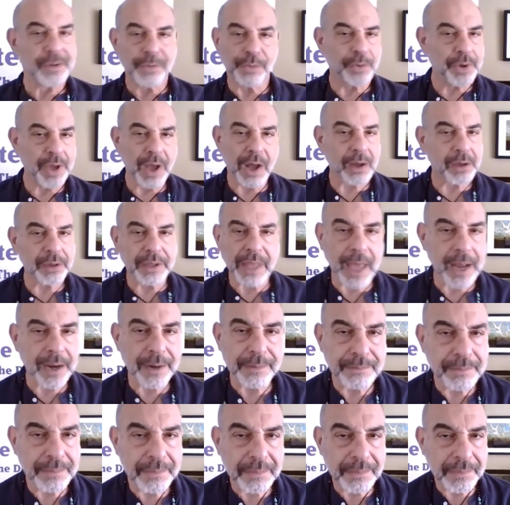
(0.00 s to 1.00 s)
We all get
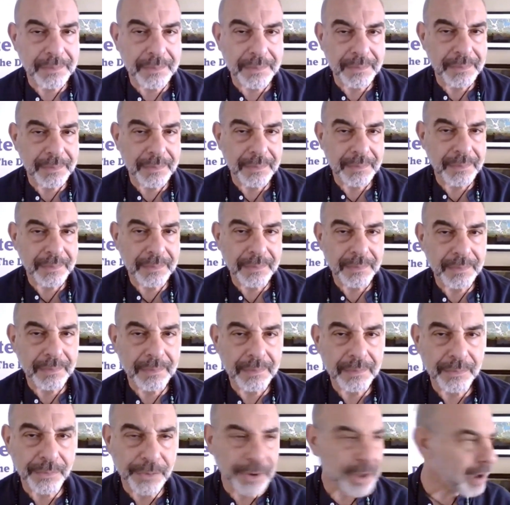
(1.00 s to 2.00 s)
them.
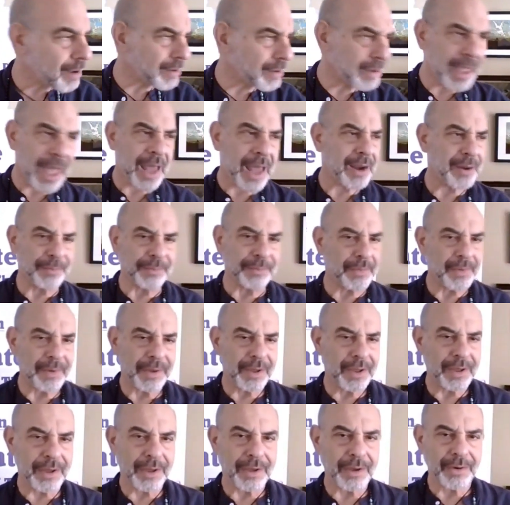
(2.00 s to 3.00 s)
We all get them.
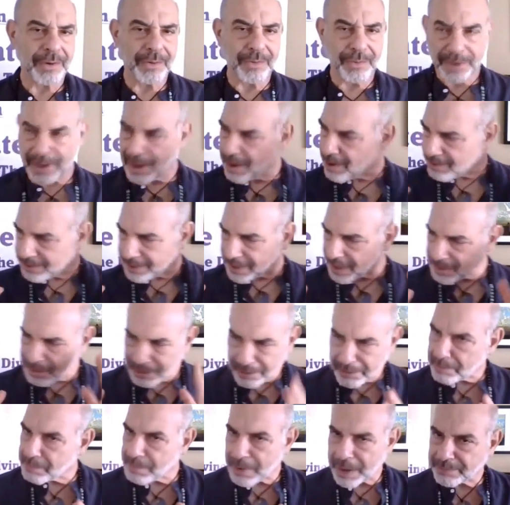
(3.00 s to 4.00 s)
We all get
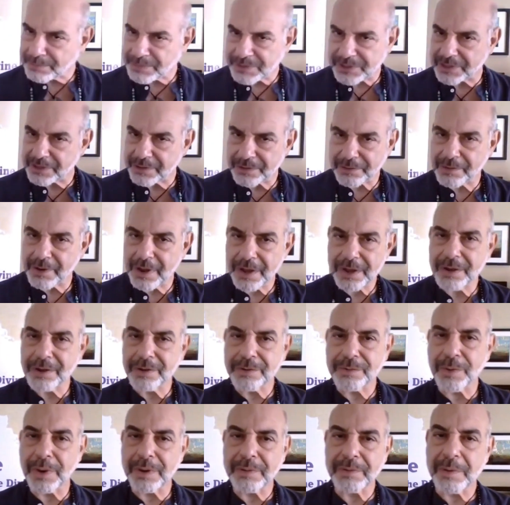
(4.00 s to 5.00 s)
little bumps in the
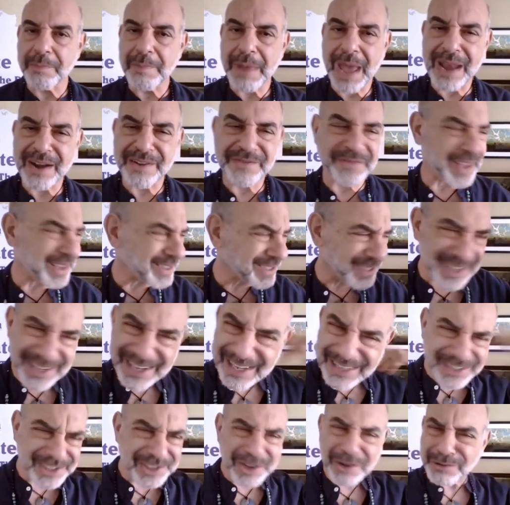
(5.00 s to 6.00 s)
road when we're manifesting.
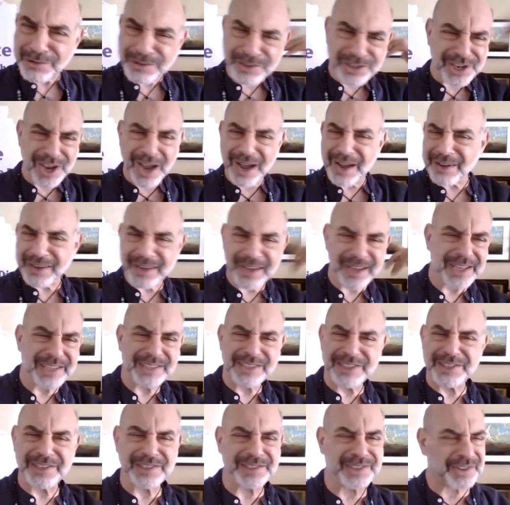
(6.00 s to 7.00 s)
It's old junk.
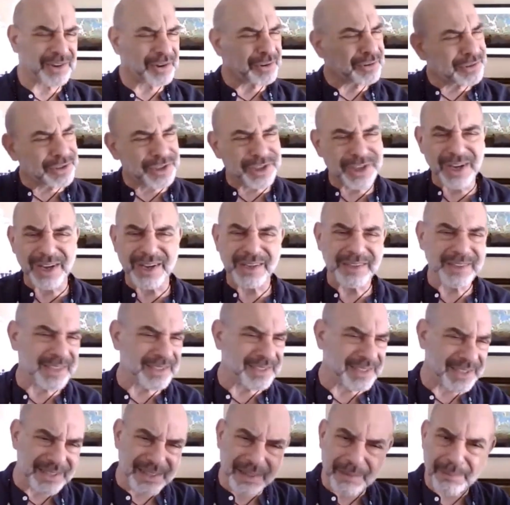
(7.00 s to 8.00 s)
It's just old junk
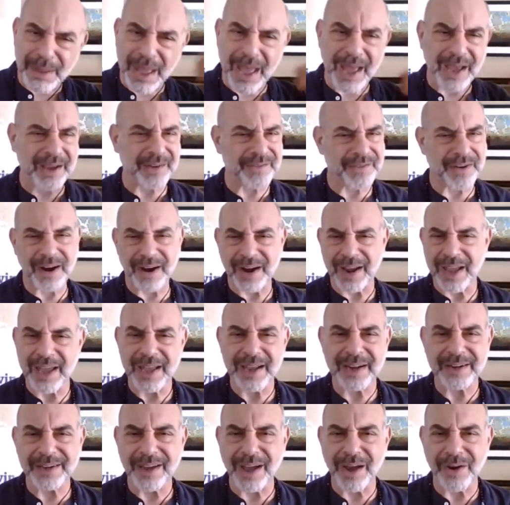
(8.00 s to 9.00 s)
that's in the back of our
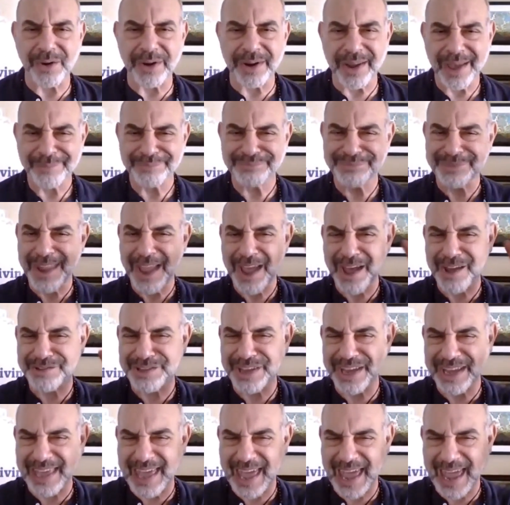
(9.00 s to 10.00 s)
head going, no,
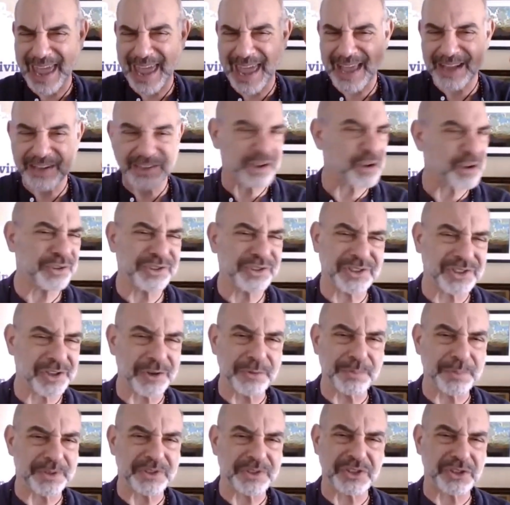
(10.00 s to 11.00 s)
you can't. Old
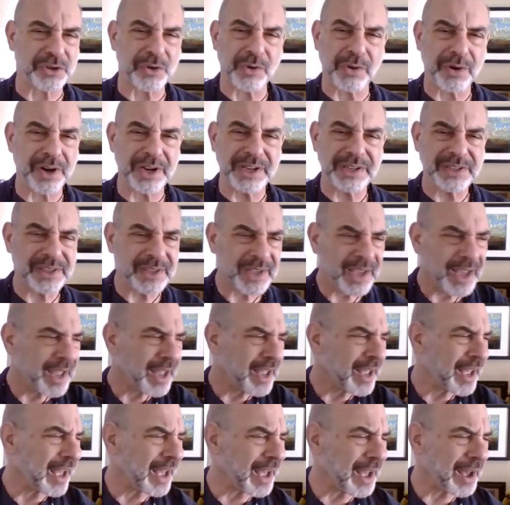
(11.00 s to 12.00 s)
stupid stories.
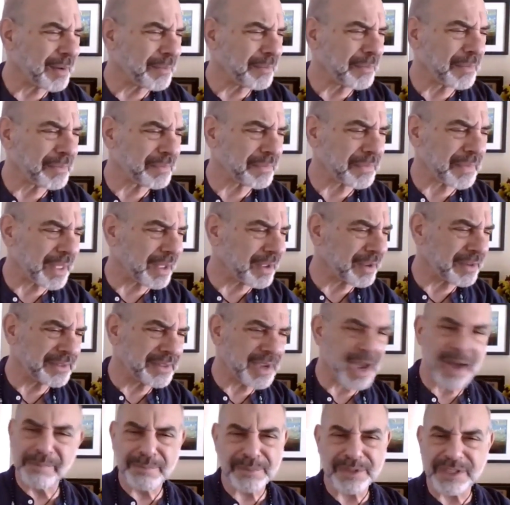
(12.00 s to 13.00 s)

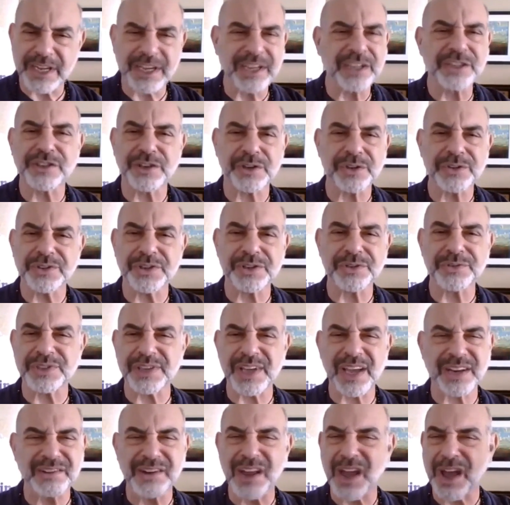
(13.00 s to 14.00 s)
Dumb teachers who
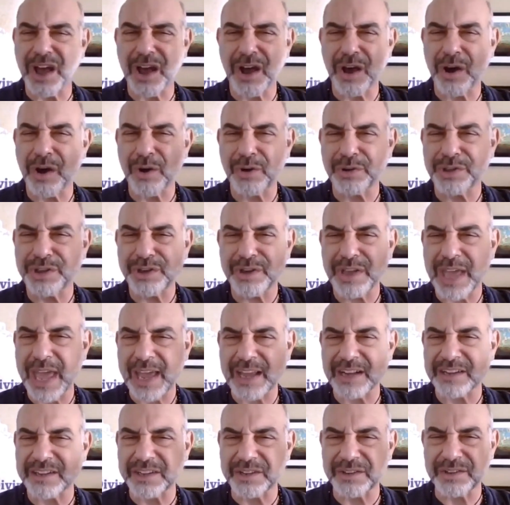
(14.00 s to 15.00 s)
said, no, you
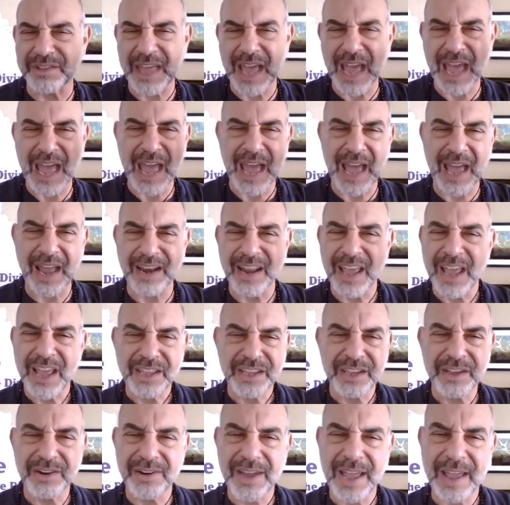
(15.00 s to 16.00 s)
can't do that.
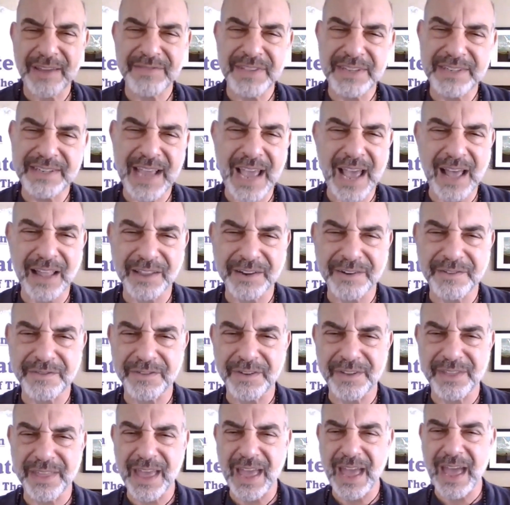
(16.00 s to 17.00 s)
You don't have the talent
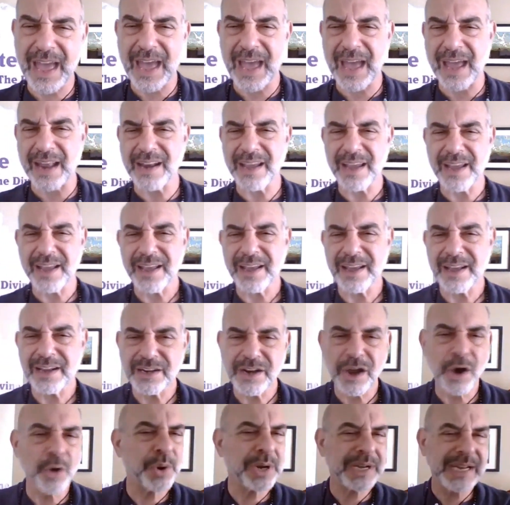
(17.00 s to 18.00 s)
for that.
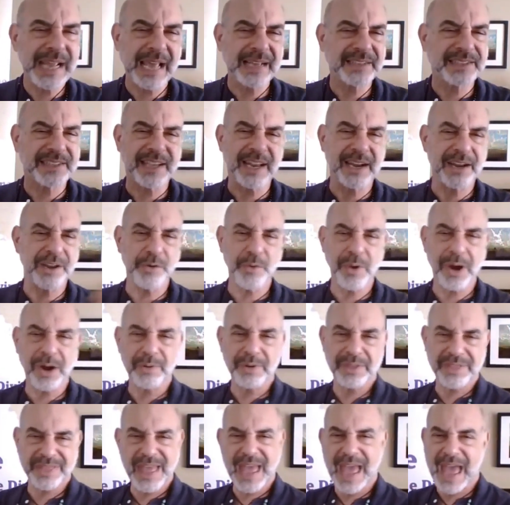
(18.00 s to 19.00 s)
No one gets anywhere
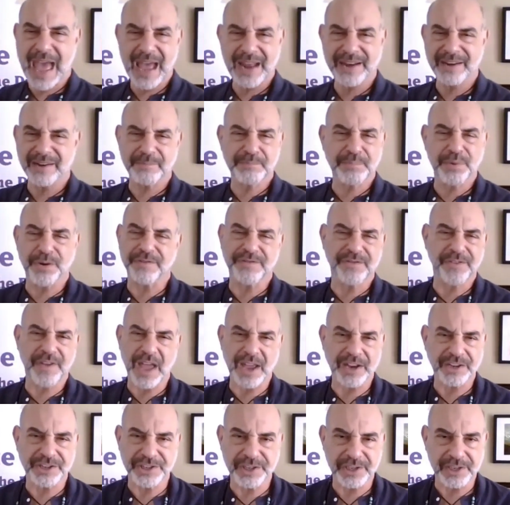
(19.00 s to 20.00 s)
with that
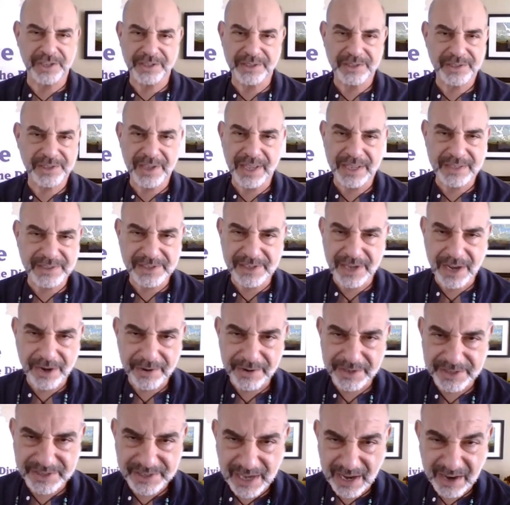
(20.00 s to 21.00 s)
profession, et
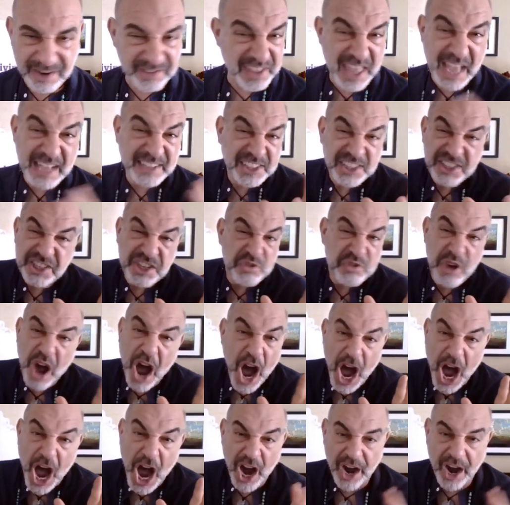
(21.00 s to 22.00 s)
cetera, et cetera. That's too
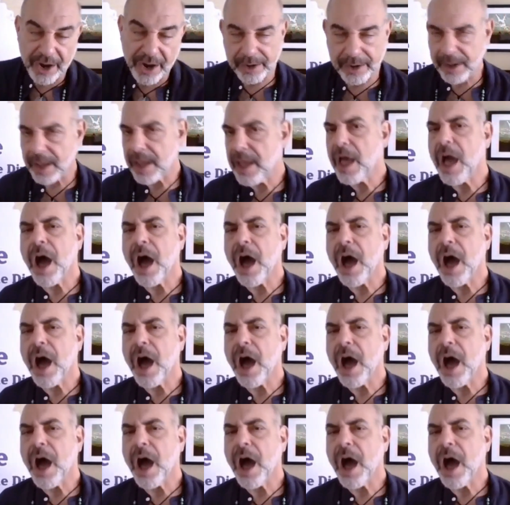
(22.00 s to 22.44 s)
hard.